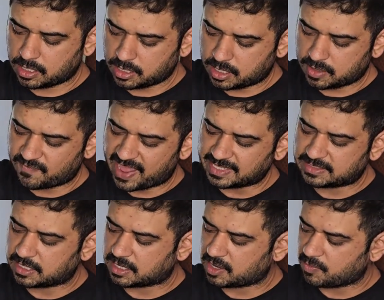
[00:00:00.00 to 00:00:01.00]

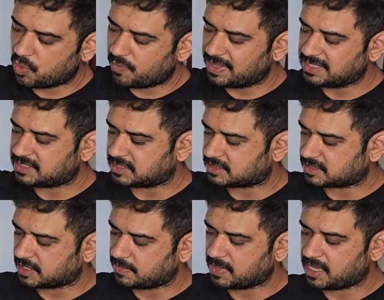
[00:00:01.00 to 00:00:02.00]
visor removal
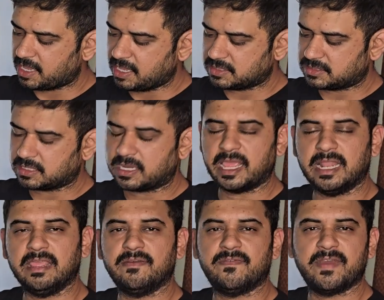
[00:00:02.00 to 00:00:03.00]
system is
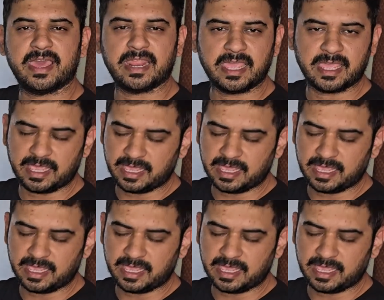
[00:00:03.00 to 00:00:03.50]
really very